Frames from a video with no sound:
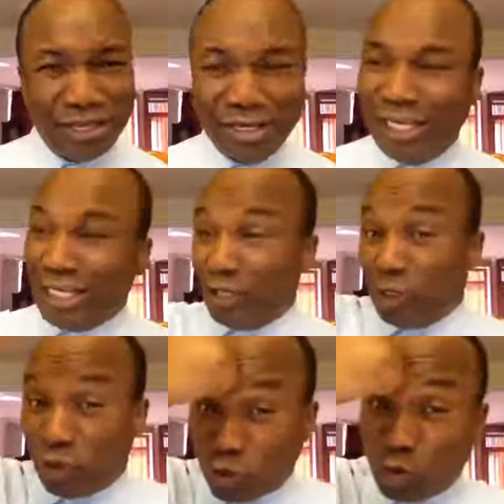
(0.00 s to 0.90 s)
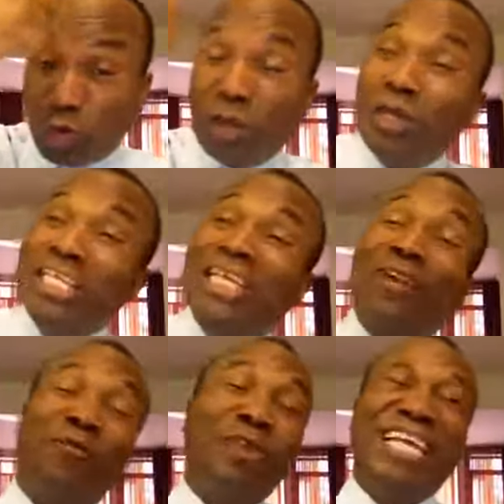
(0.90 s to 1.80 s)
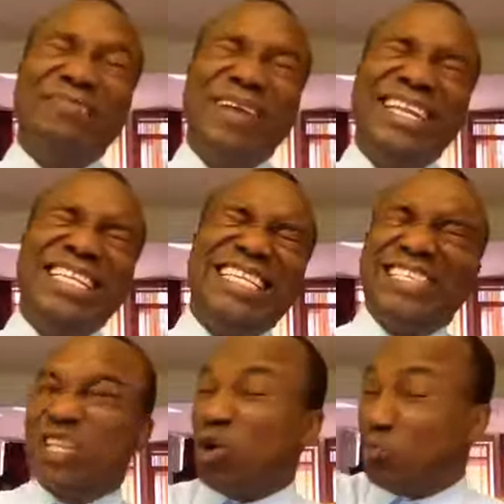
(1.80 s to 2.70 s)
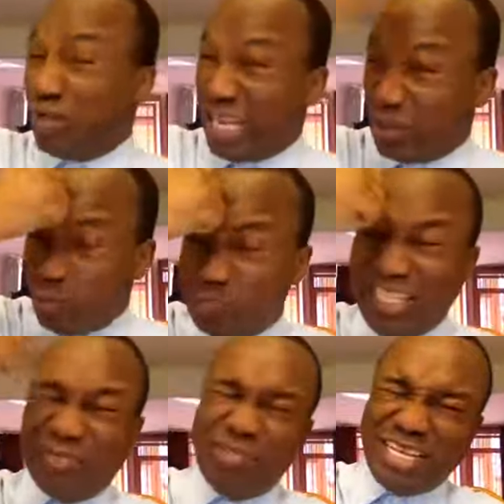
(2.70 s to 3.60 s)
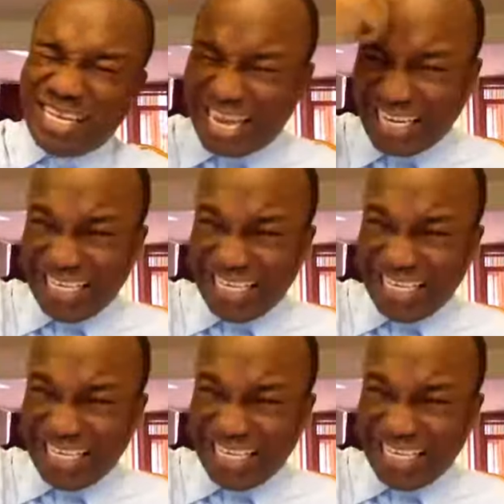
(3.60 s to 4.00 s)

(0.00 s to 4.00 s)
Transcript: They said they just so they instead of explaining it, they just begin to beat me in the head.